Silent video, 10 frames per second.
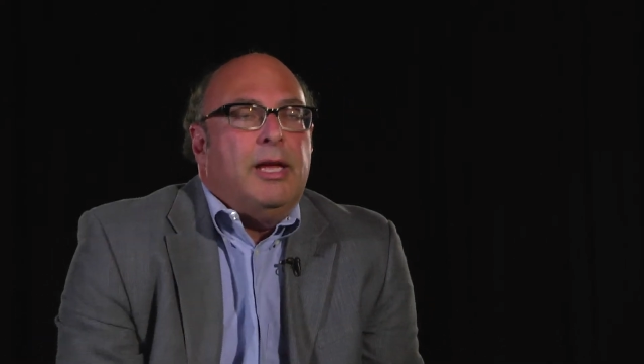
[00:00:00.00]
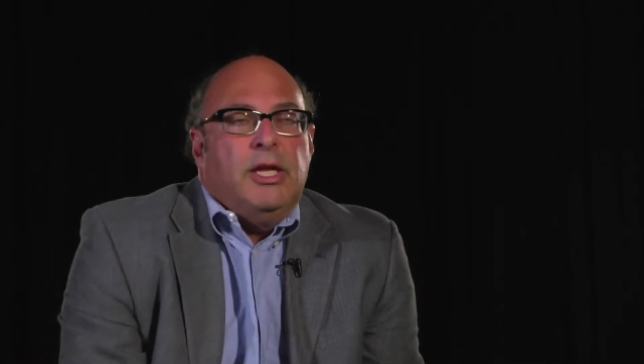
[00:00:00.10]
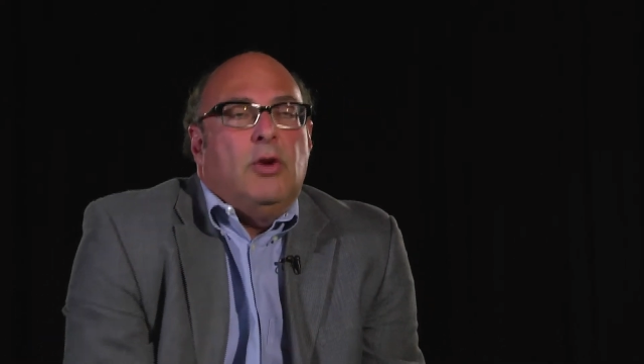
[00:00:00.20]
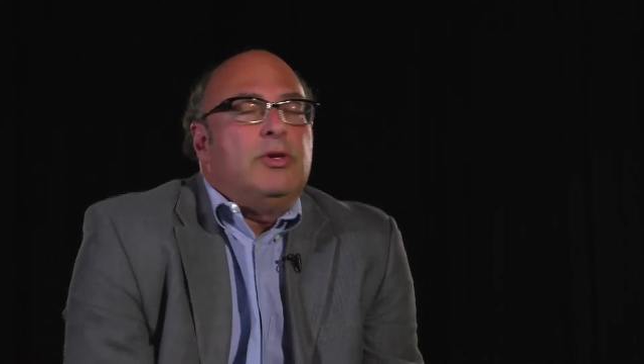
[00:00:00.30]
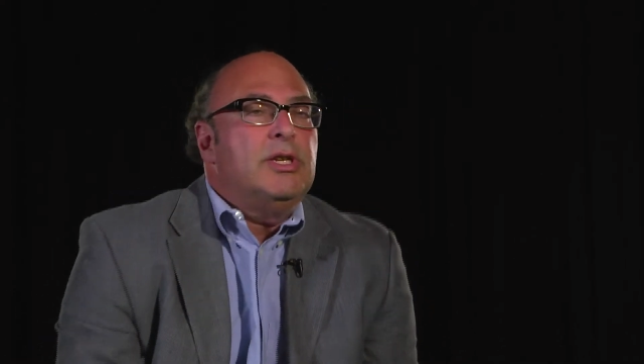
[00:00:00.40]

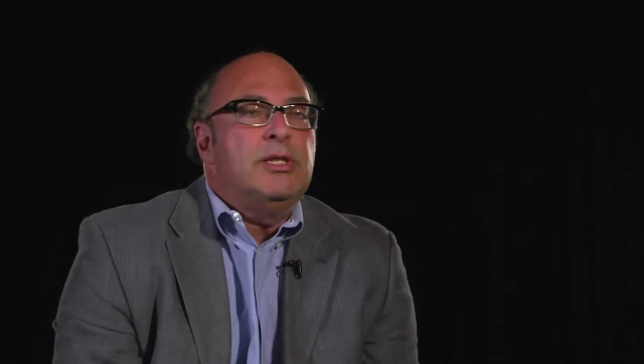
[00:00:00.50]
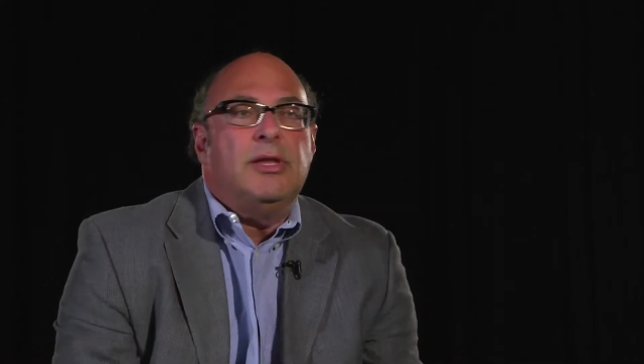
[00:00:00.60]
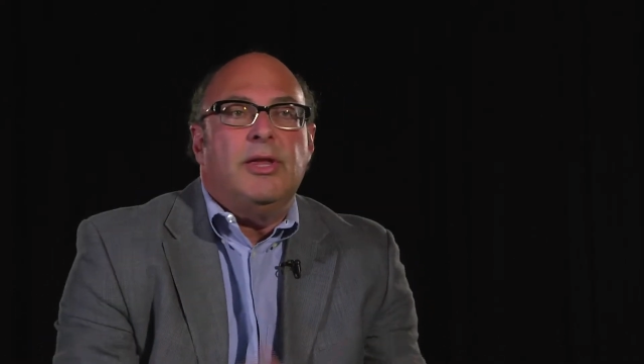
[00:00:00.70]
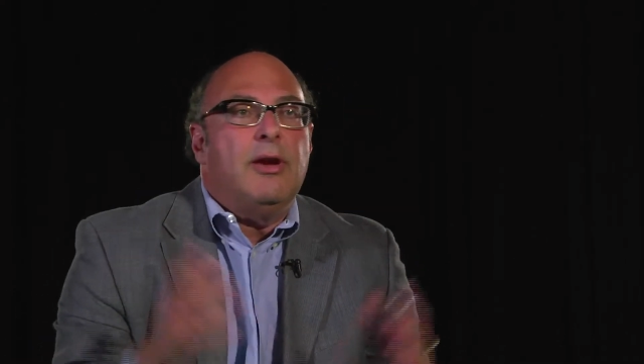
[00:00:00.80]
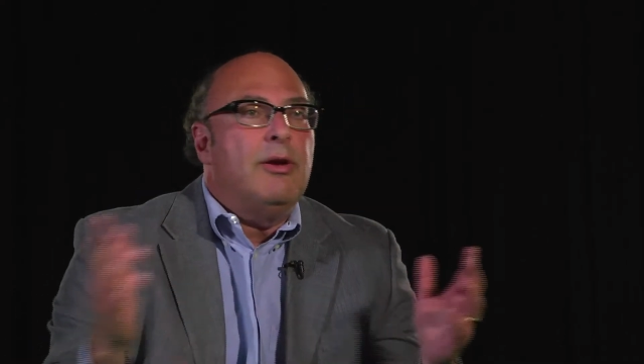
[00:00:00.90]
you don't just
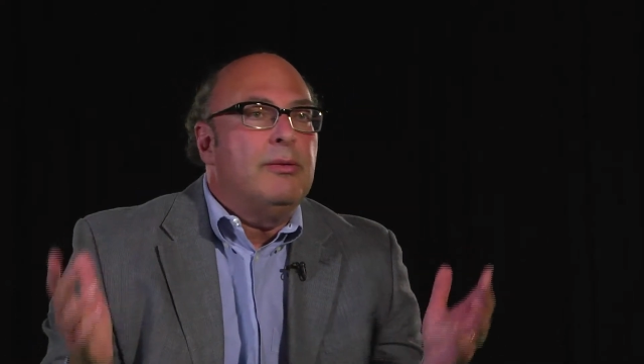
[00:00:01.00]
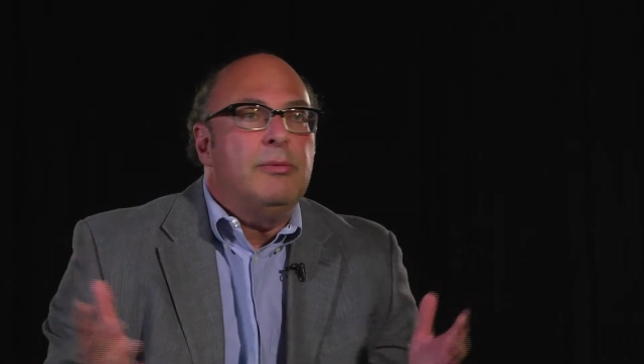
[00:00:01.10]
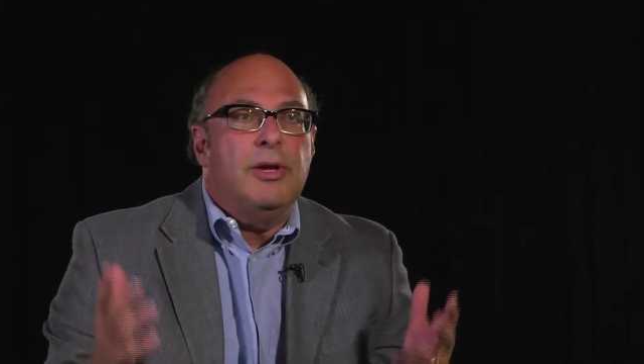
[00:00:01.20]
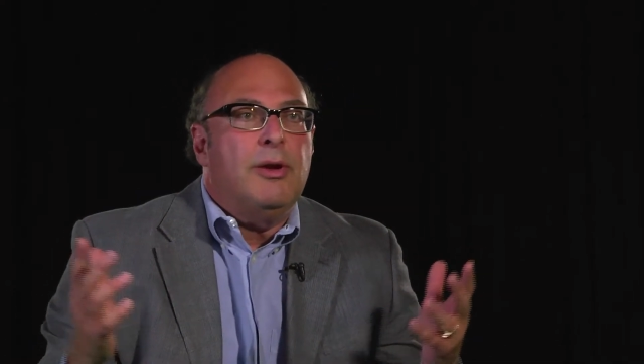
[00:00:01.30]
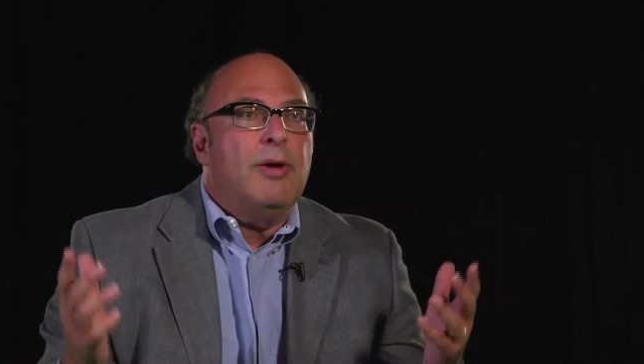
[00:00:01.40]
sit there
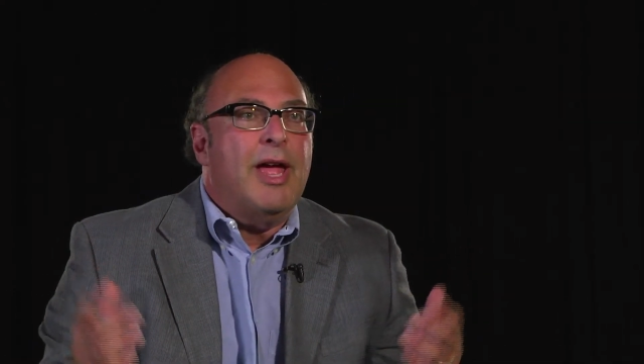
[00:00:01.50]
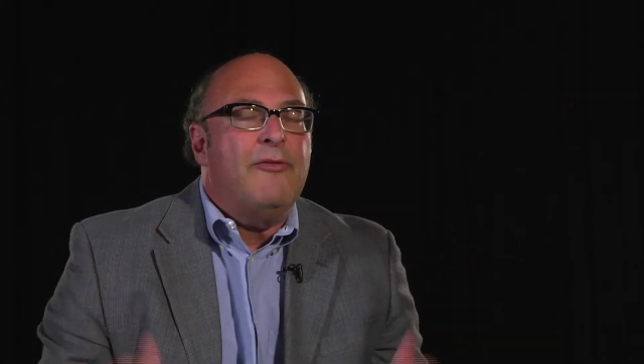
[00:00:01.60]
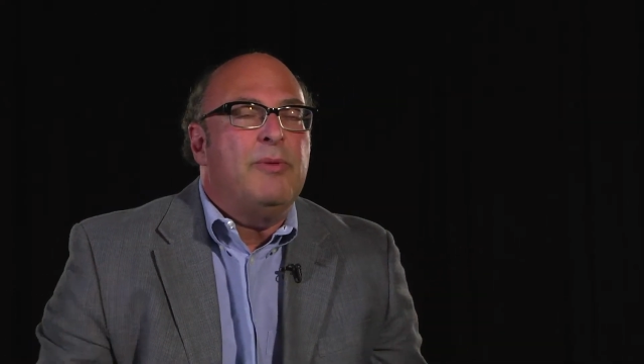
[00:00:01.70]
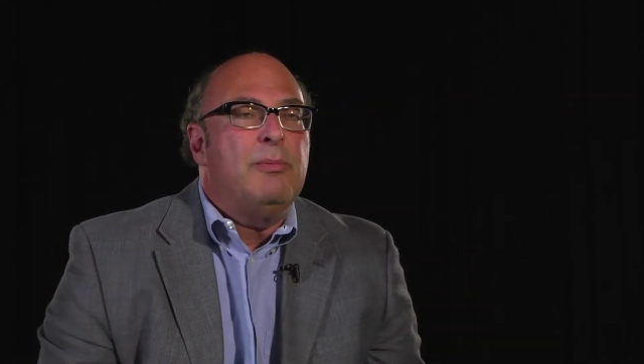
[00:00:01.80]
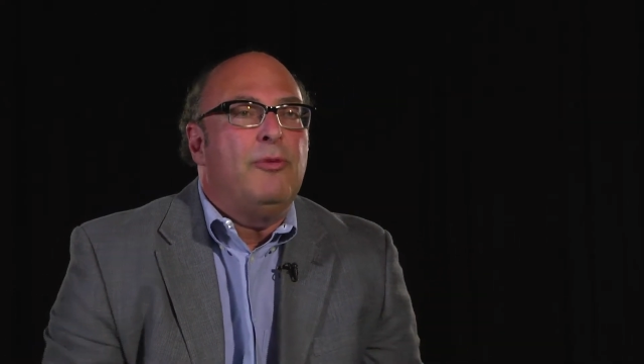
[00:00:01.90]
and
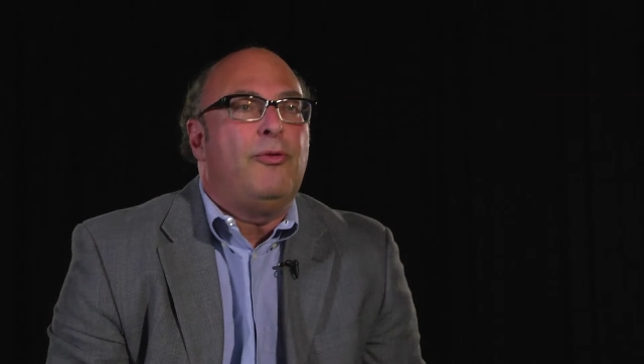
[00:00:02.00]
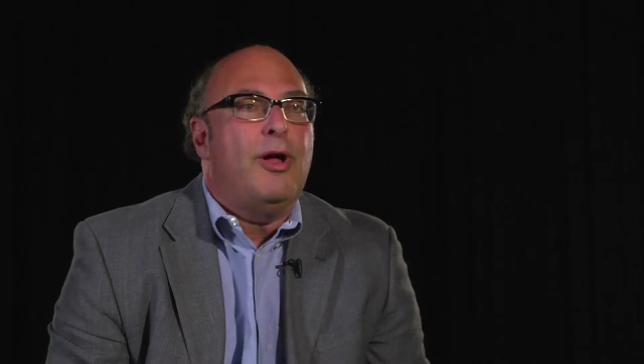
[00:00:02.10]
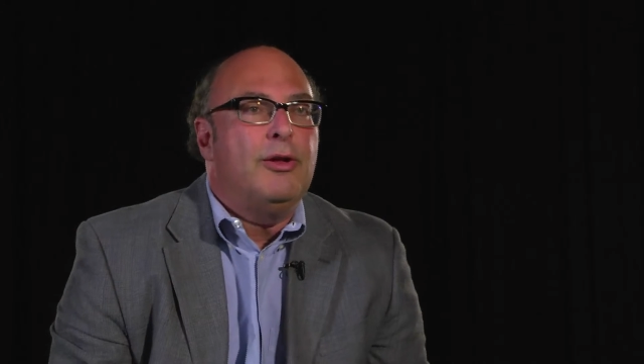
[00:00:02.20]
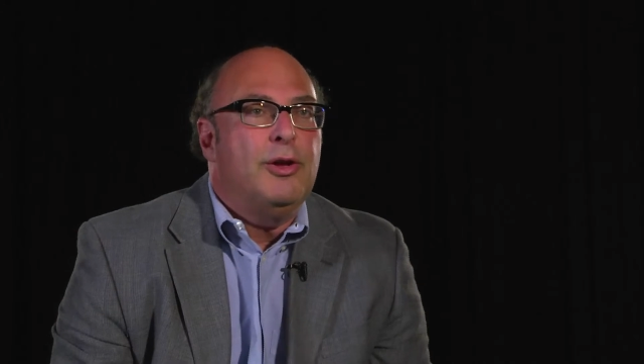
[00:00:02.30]
have people follow